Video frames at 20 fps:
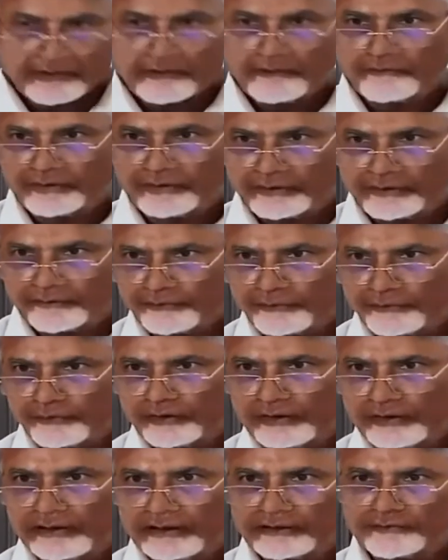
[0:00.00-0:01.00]
For
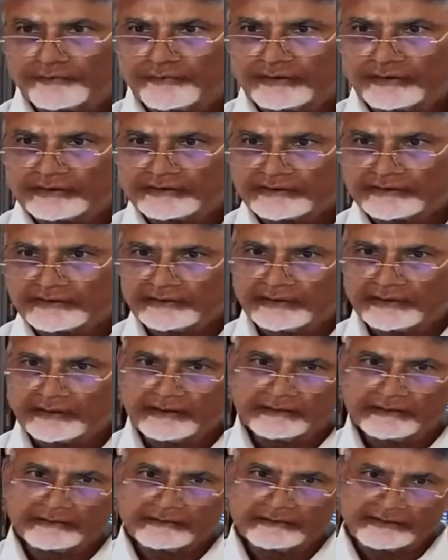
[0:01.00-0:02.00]
four years, first
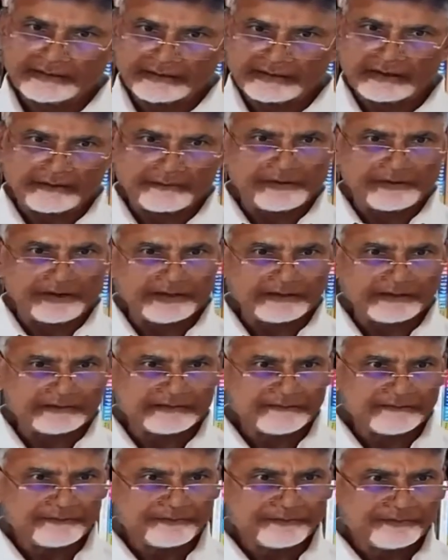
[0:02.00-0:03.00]
year, second place.
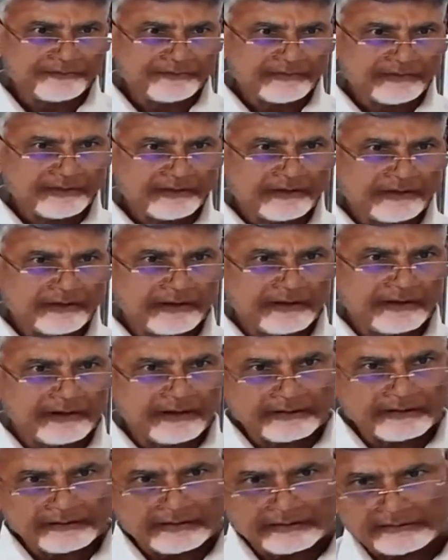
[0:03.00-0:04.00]

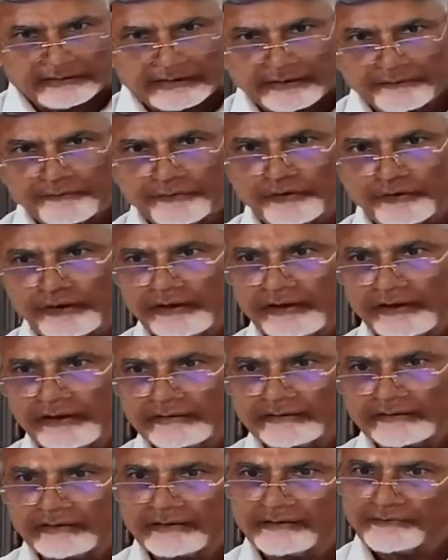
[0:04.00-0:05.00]
Another three, four
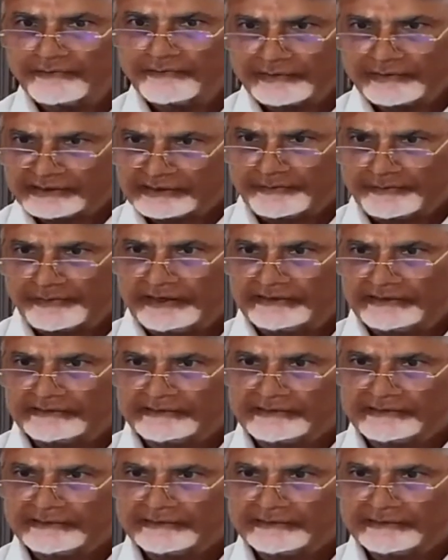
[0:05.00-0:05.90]
years, first place.